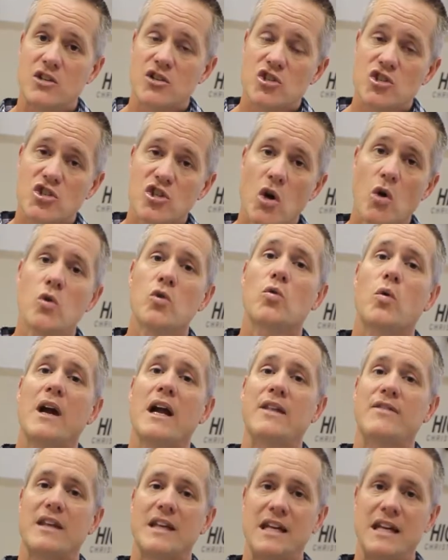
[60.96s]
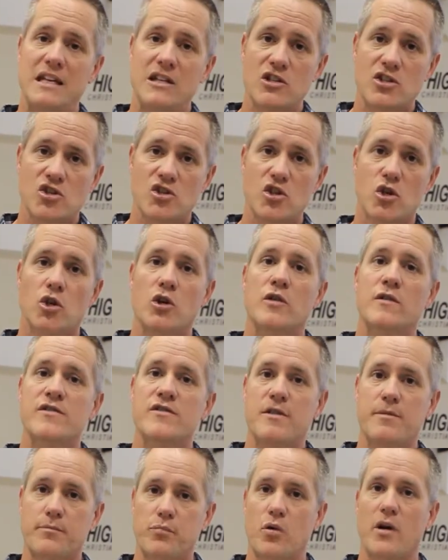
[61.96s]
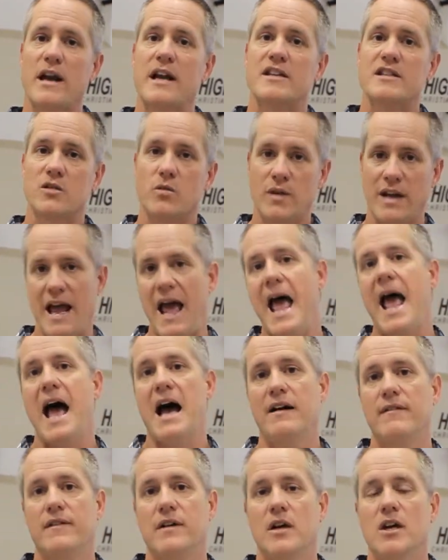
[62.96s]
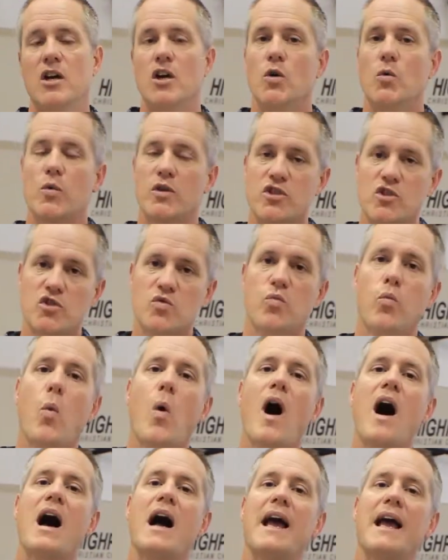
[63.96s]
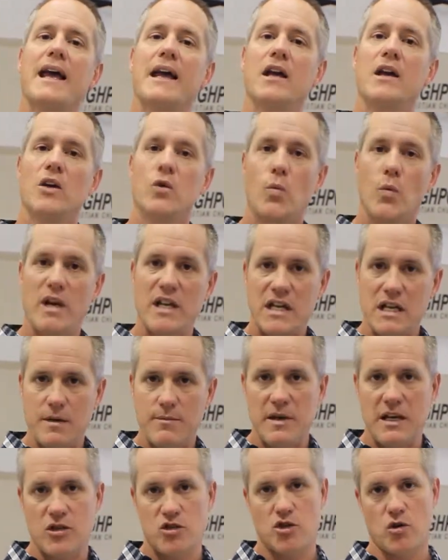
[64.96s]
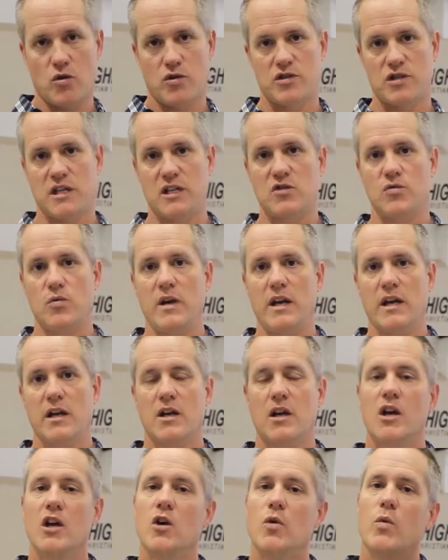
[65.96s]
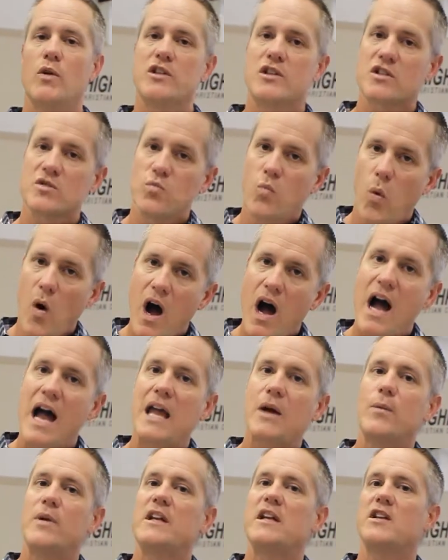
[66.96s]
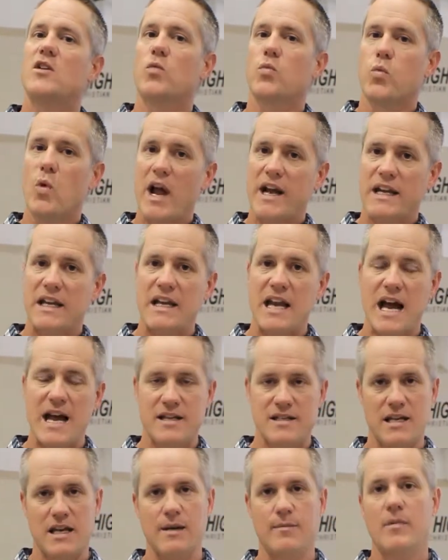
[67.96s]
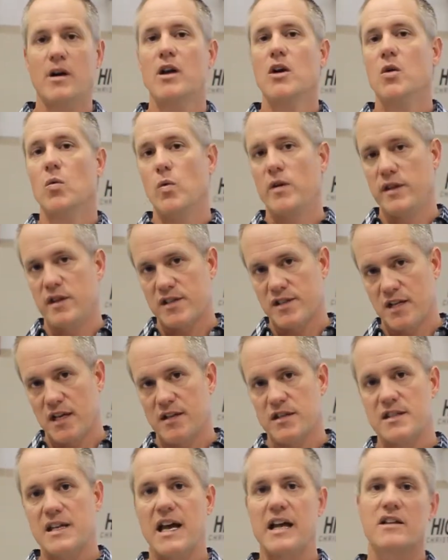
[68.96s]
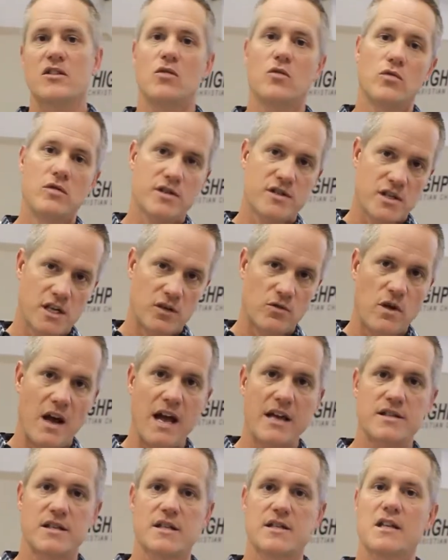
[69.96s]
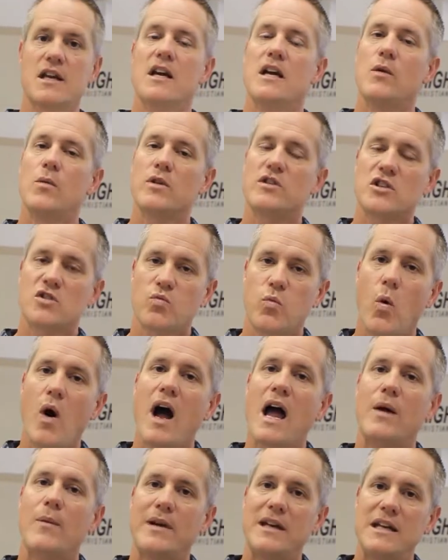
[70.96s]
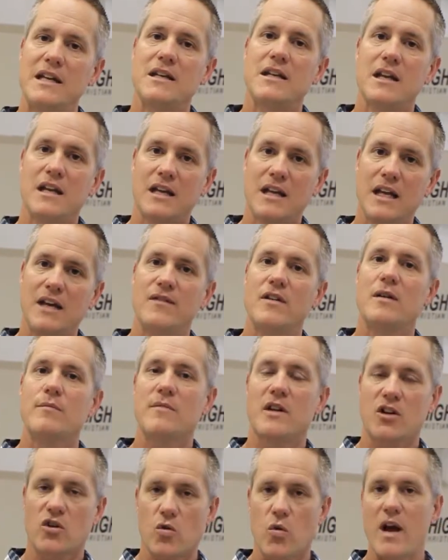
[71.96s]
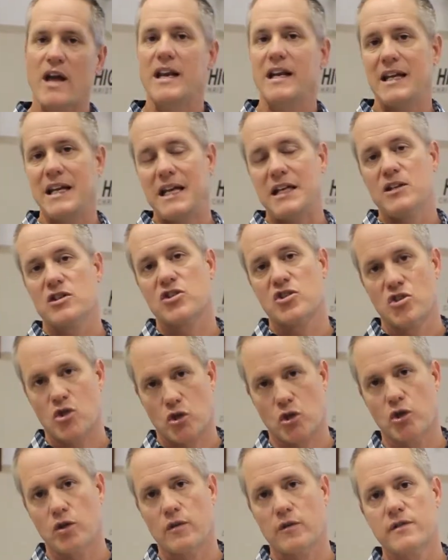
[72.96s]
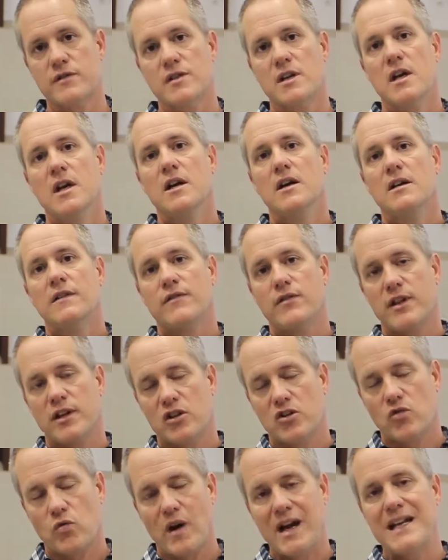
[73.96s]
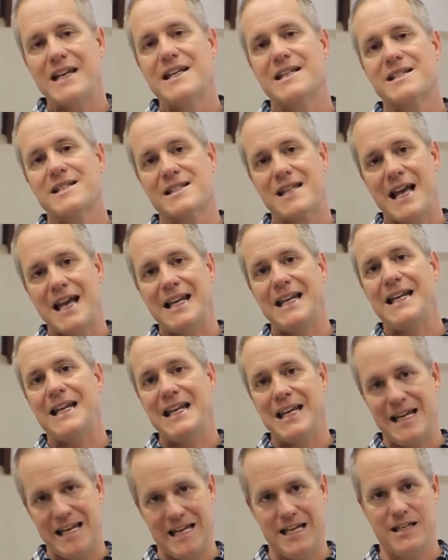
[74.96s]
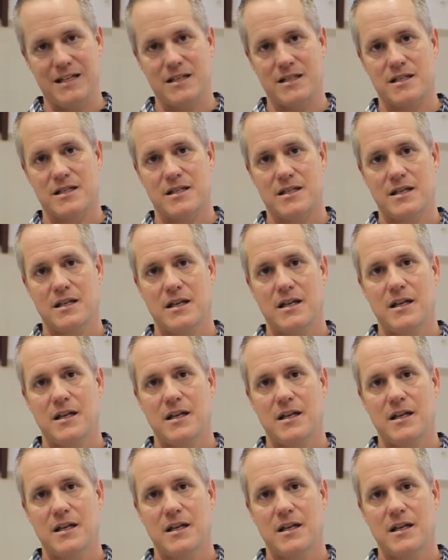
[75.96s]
is so great that He deserves the praise that we have, which is why we need to be in church each week, which is why we need to recognize Him when the sun sets or the sun rises, which is why we need to give Him the credit He deserves for the greatness that He is,